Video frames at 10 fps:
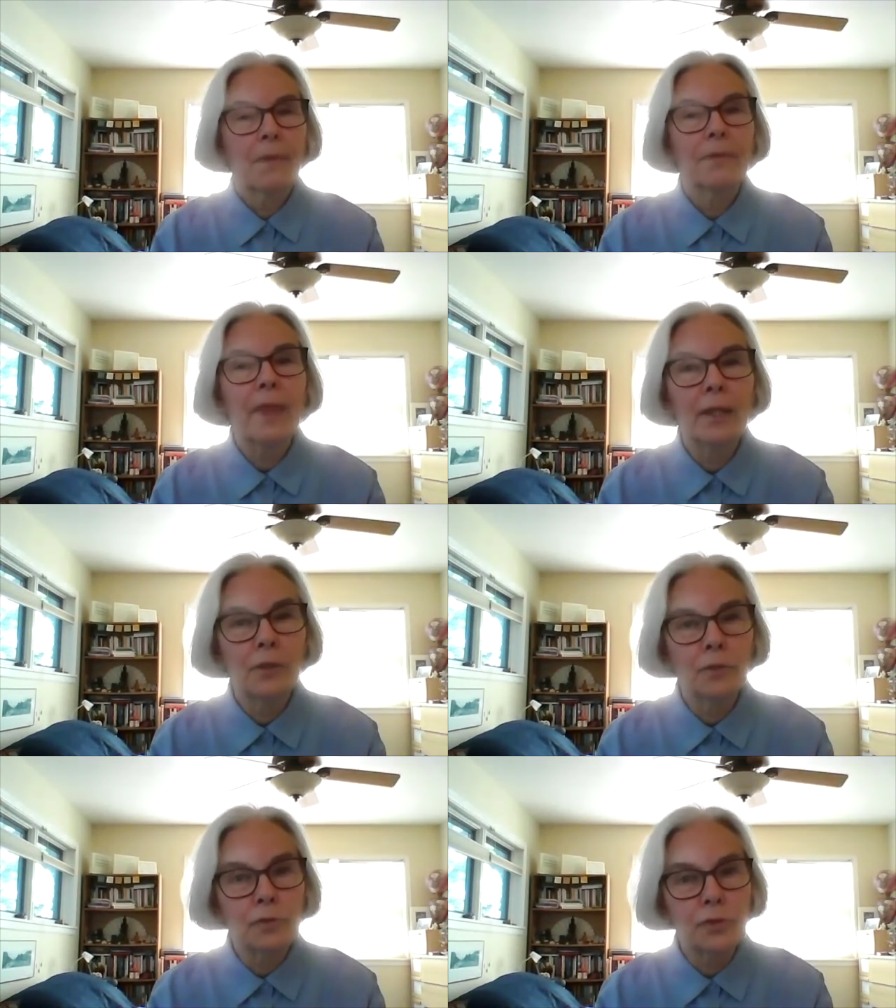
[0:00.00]

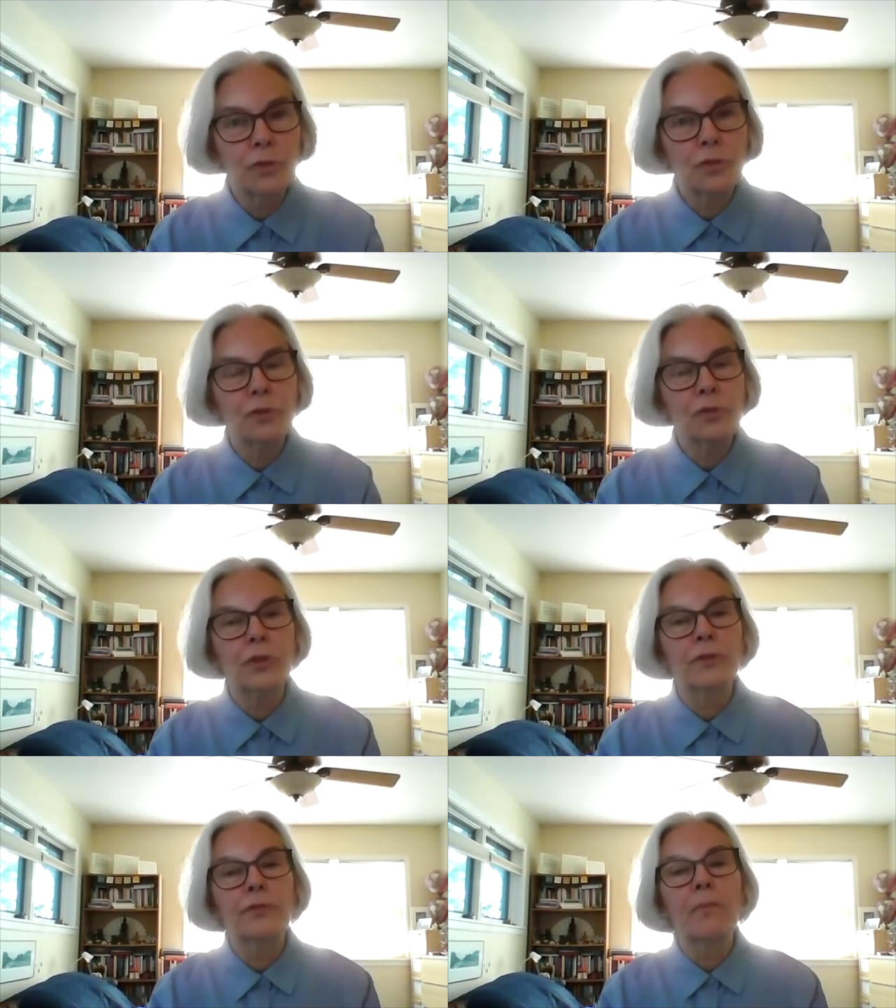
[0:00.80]
used to
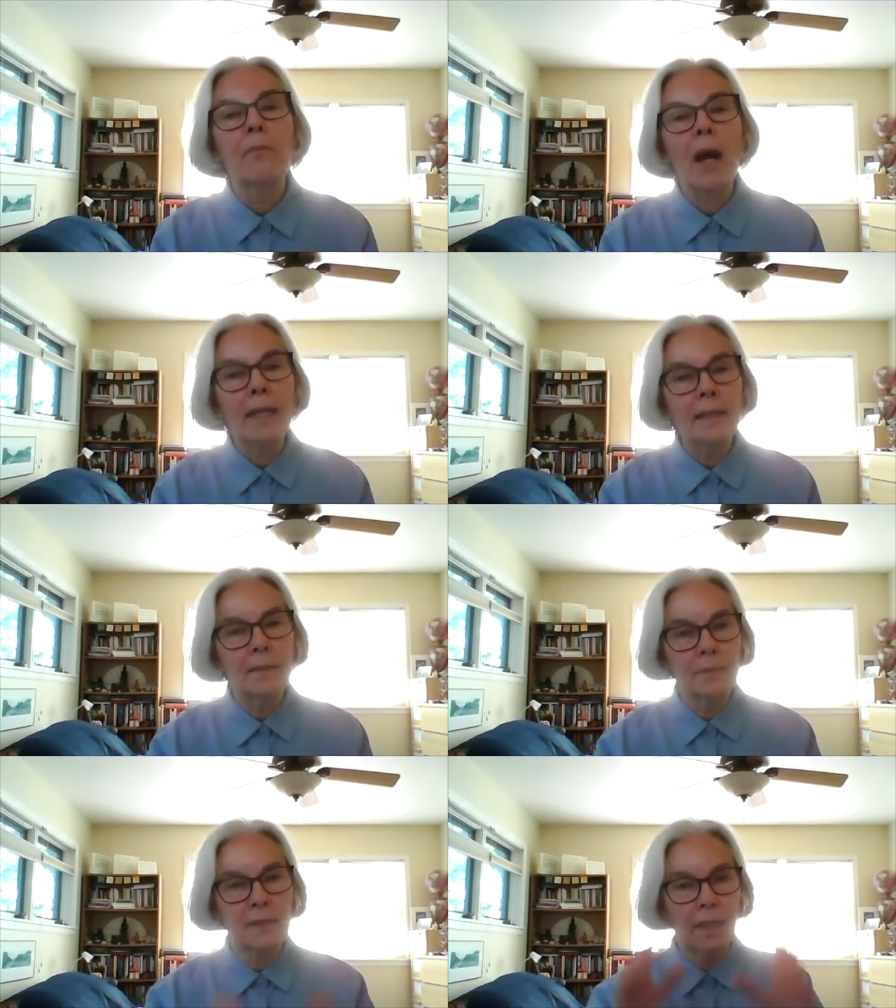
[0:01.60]
sort of remind
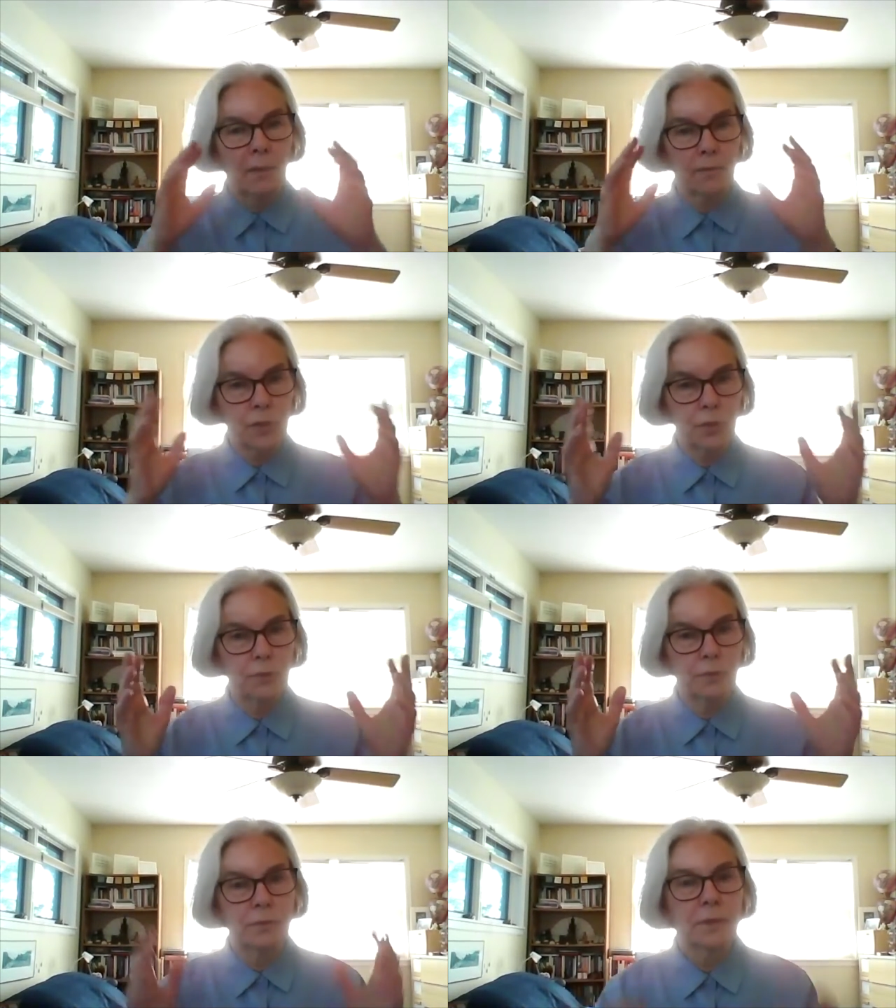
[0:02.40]
themselves
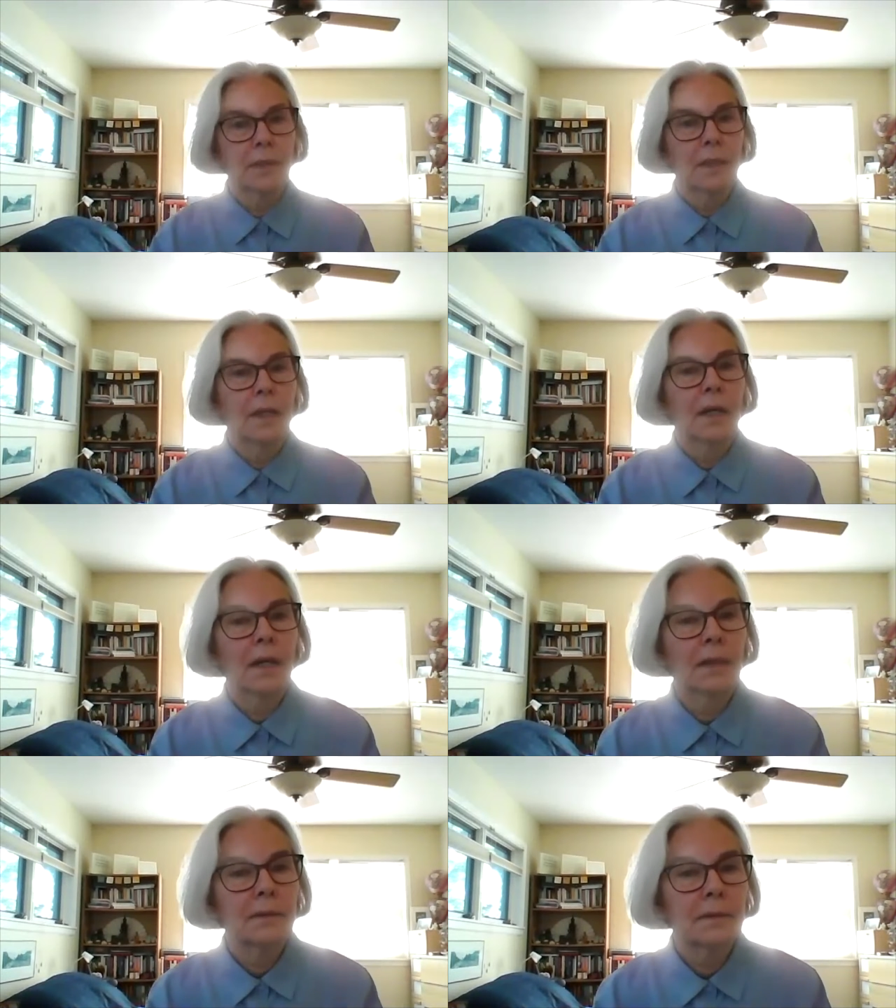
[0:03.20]
to
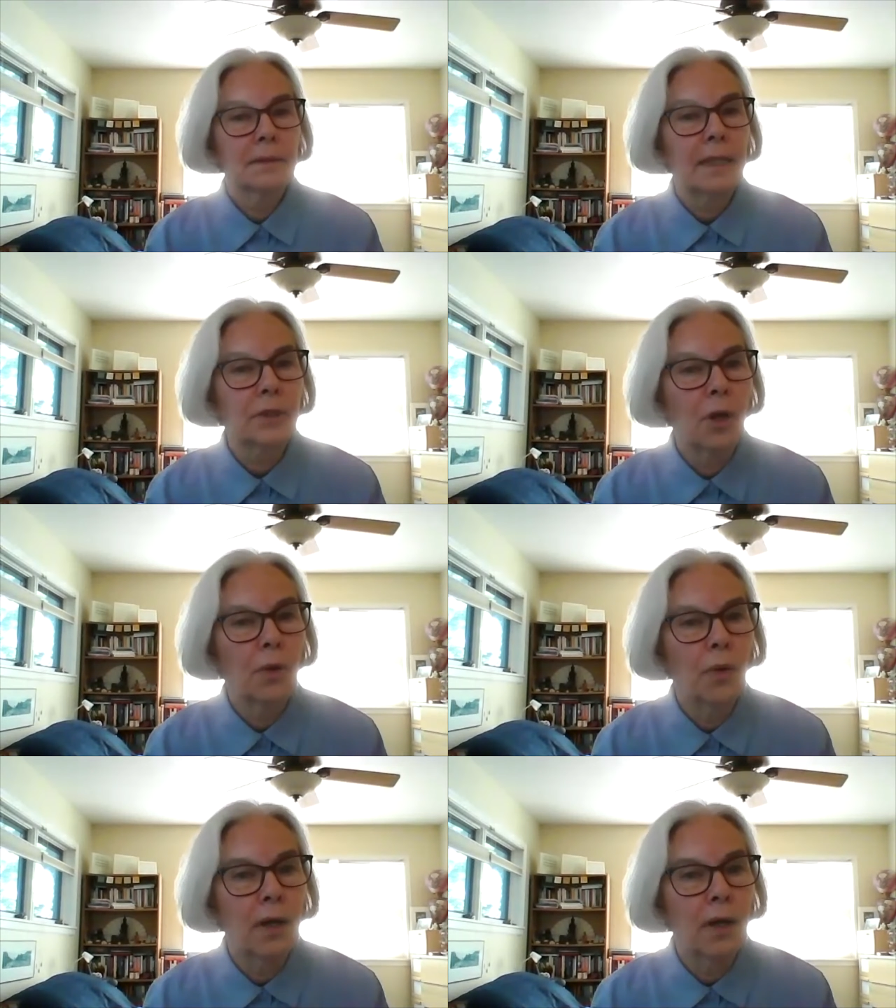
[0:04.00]
let
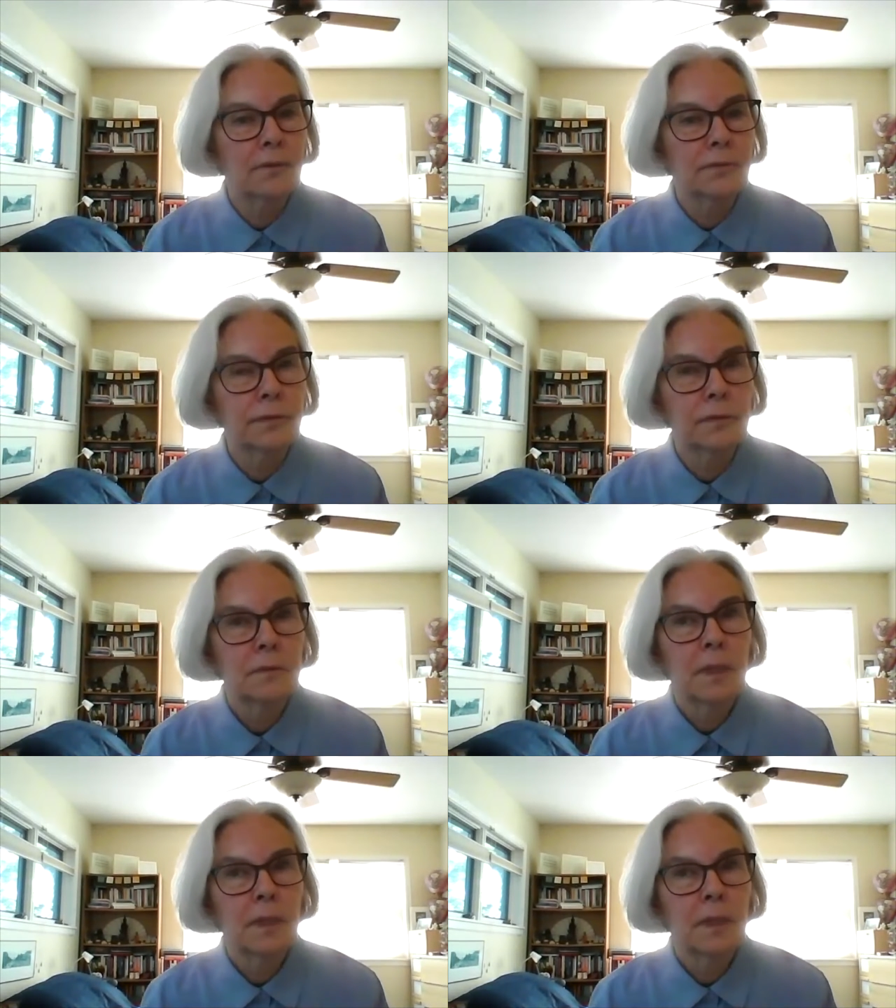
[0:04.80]
go of